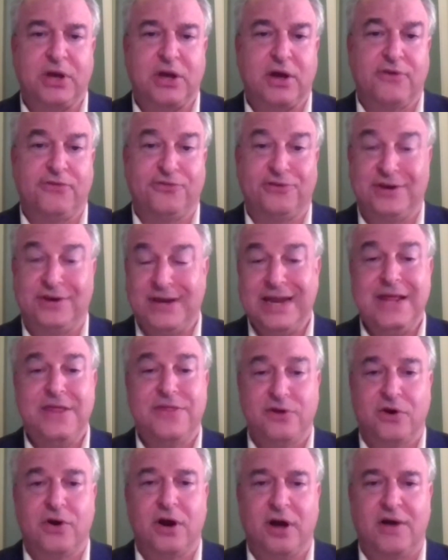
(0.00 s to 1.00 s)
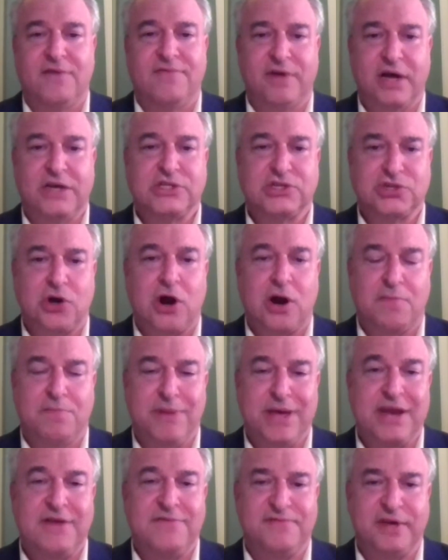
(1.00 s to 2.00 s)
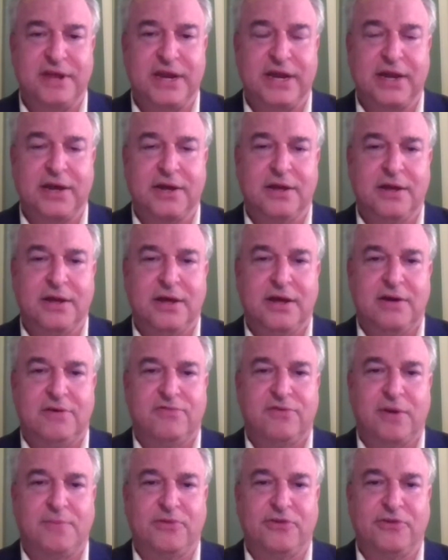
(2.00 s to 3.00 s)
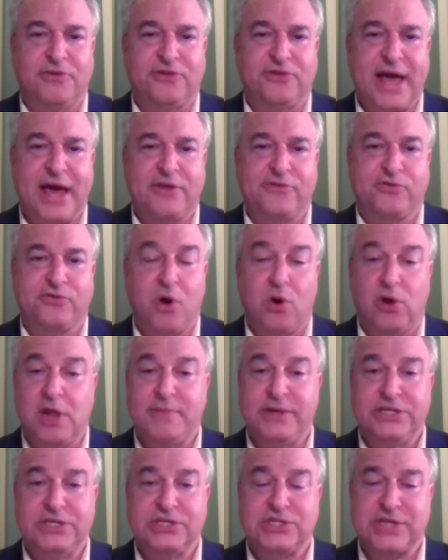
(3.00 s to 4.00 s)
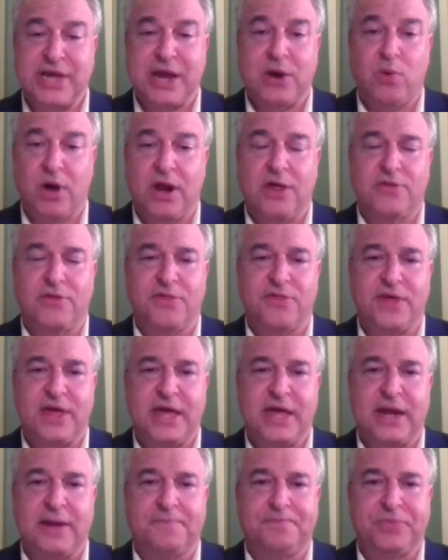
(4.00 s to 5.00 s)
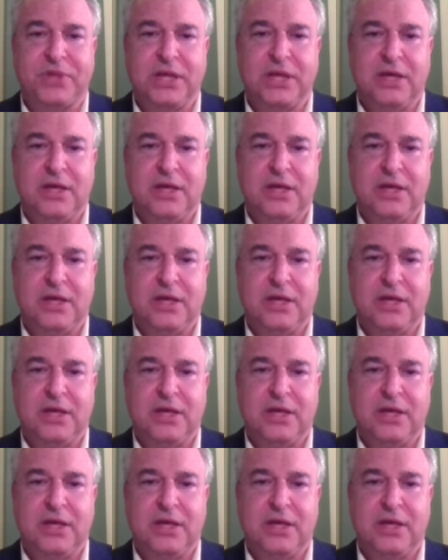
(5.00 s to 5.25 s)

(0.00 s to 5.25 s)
Because neither of us are benefiting from the status quo. Let me just say one other thing.